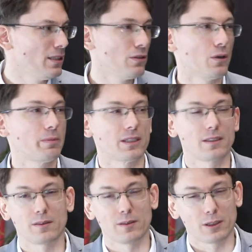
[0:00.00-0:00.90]
you know,
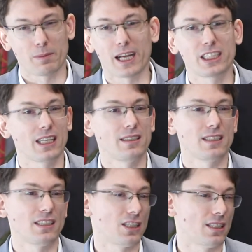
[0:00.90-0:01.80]
because in supply chain
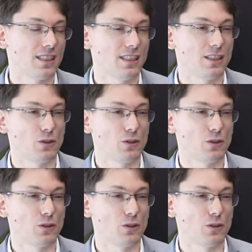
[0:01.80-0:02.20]
decisions need